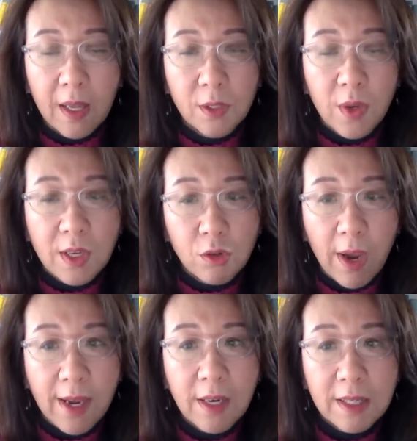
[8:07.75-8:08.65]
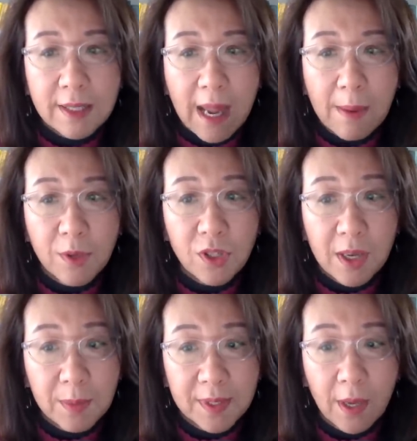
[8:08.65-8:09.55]
So he tried to establish
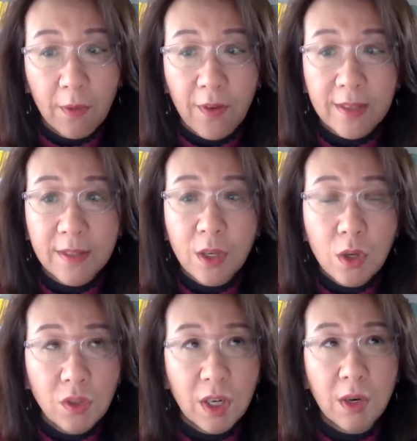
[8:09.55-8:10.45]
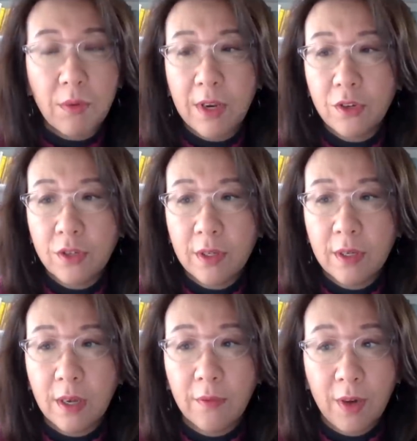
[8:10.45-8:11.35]
himself as a new
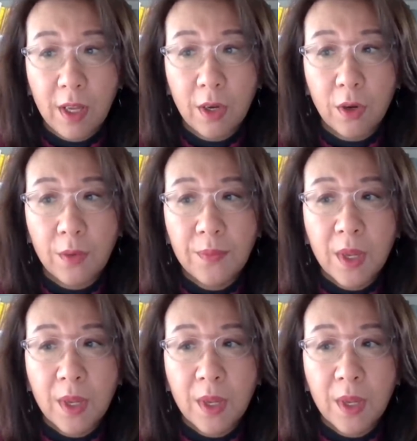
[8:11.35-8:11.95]
generation of leader